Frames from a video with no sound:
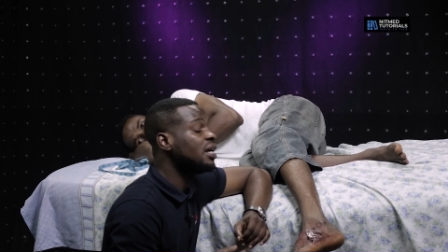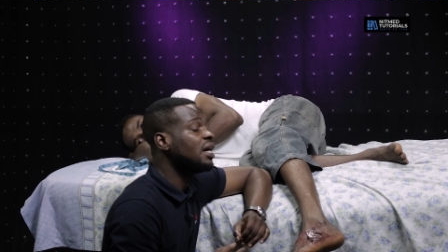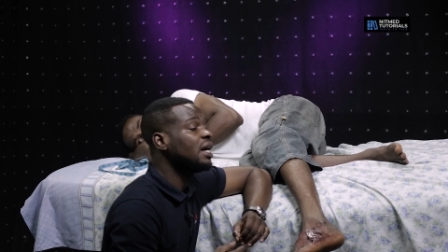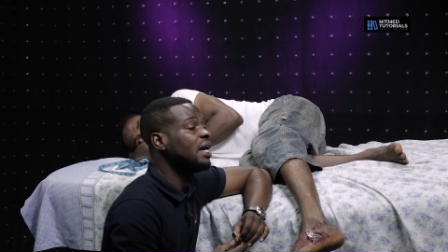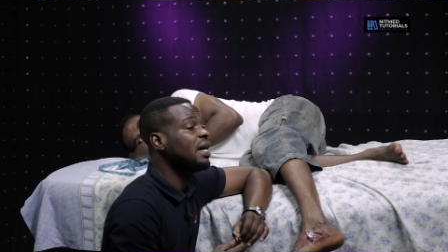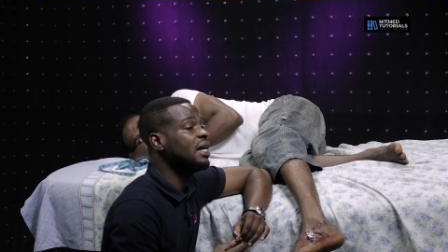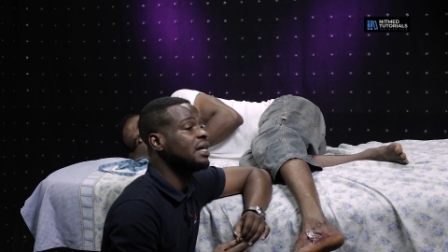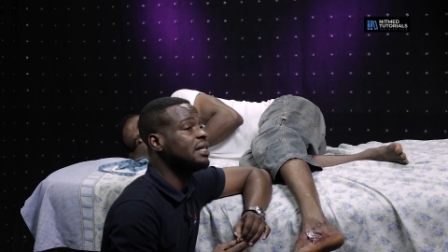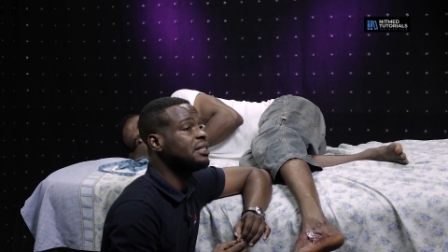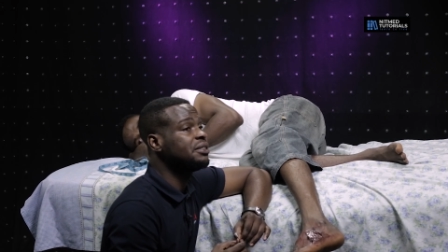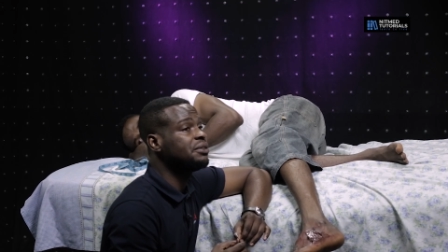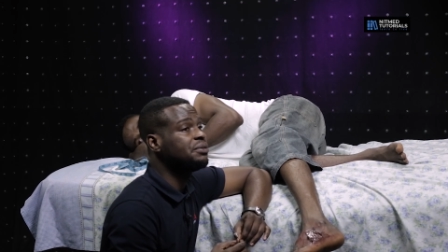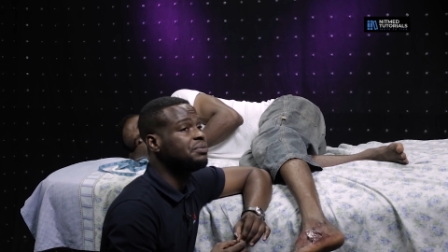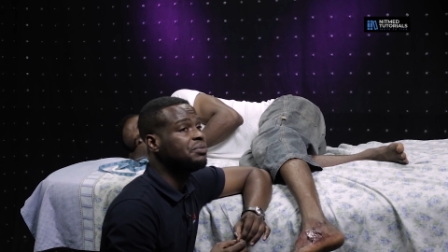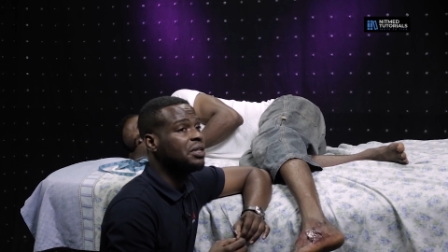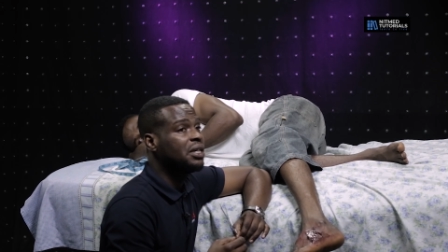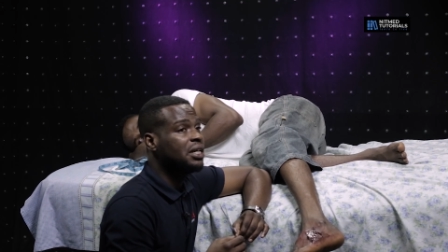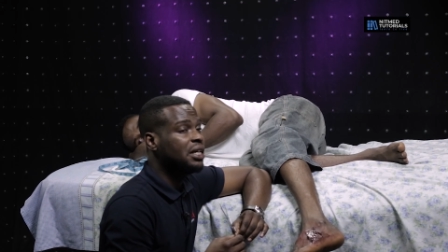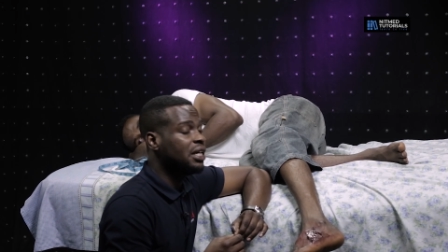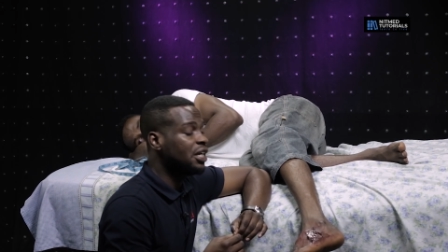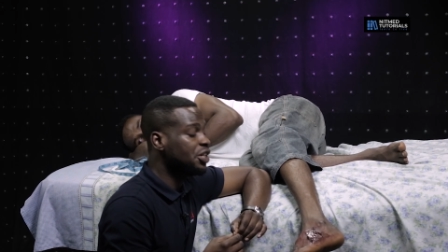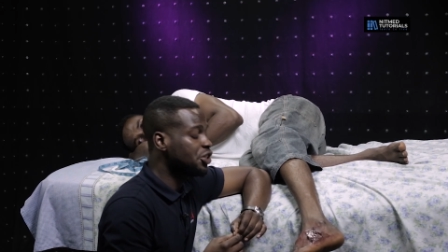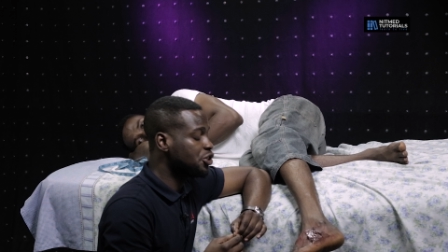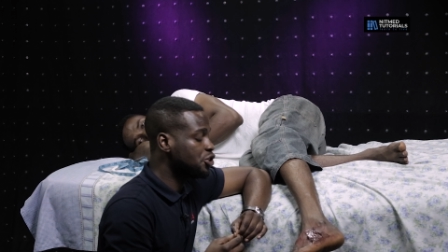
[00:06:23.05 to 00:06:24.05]
And
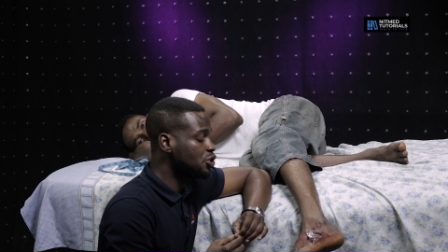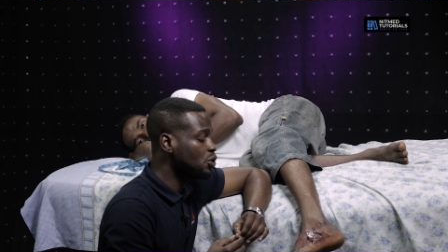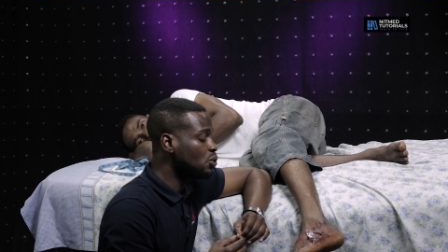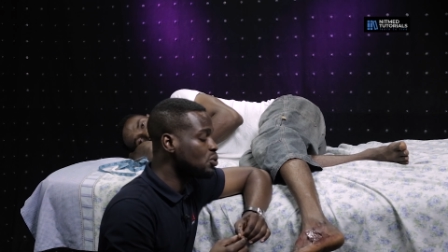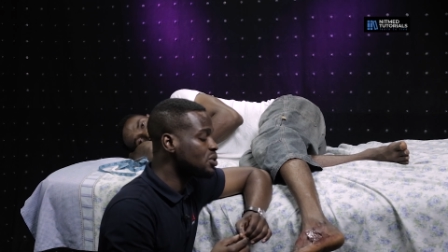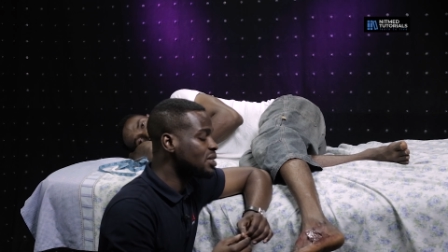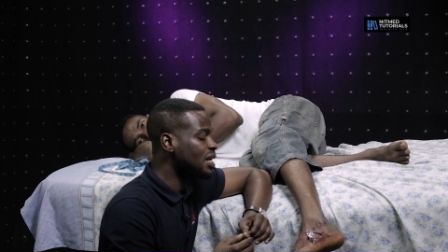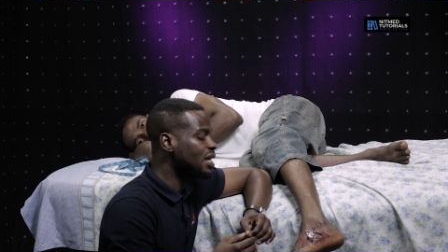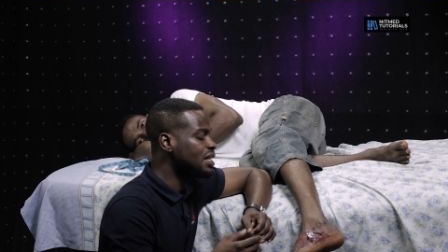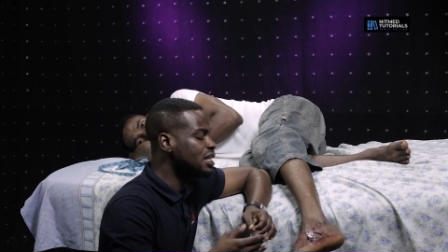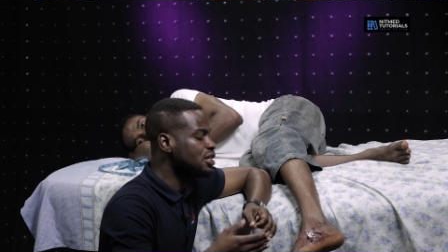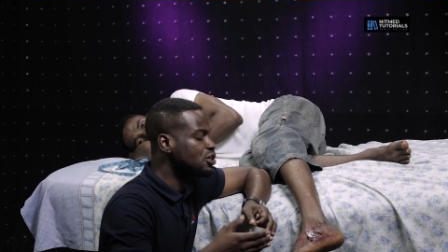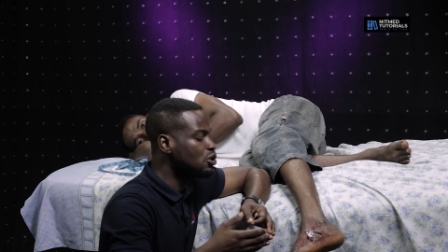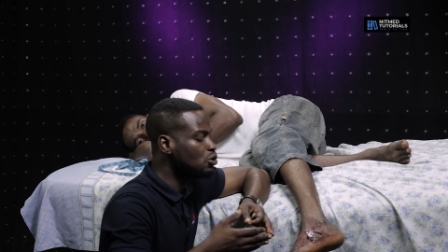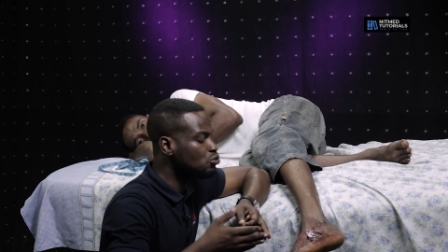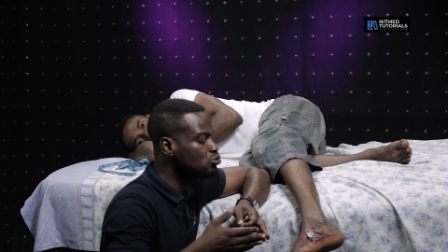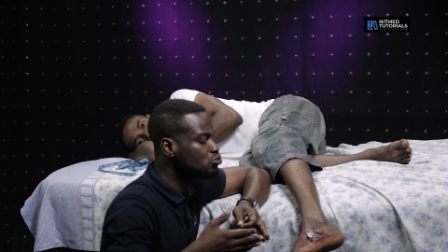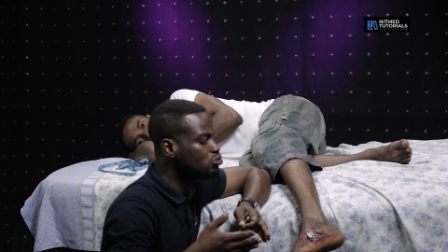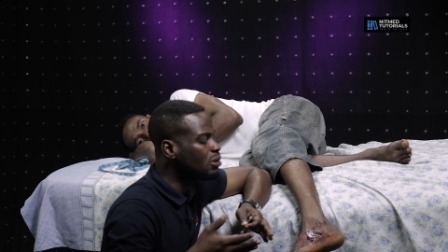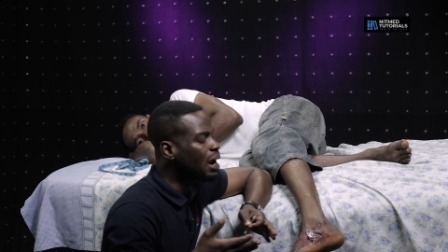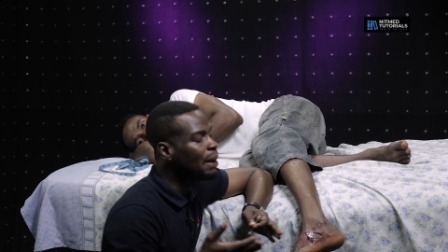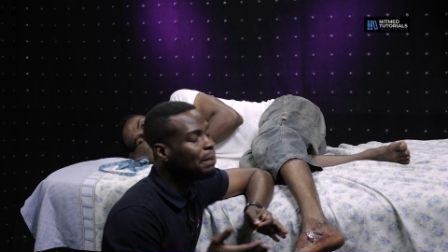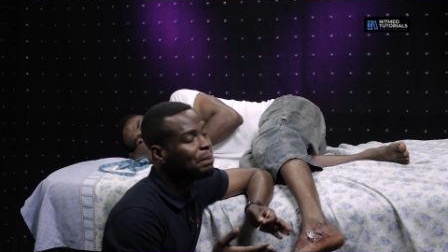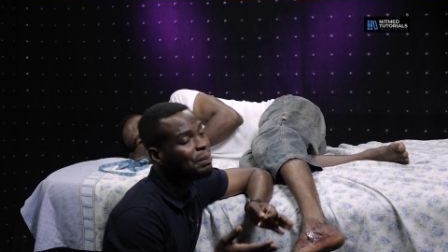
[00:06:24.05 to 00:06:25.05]
it shows that there's a
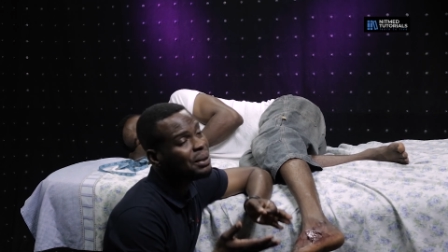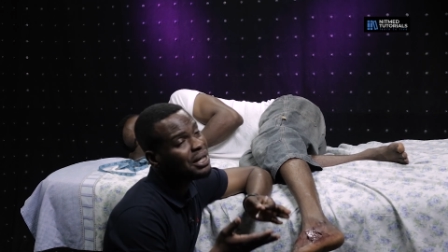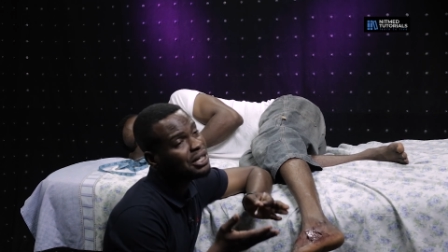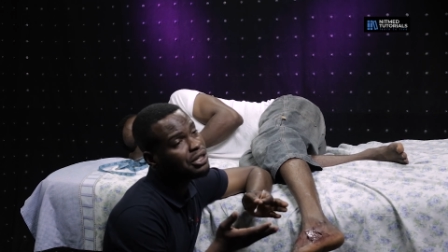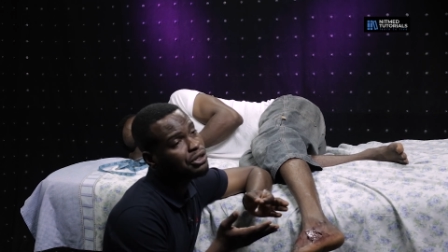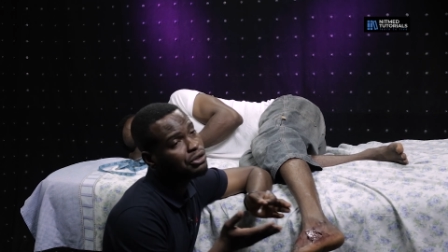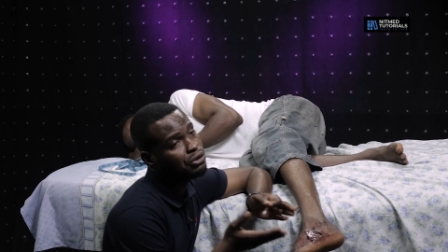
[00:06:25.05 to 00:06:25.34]
rapid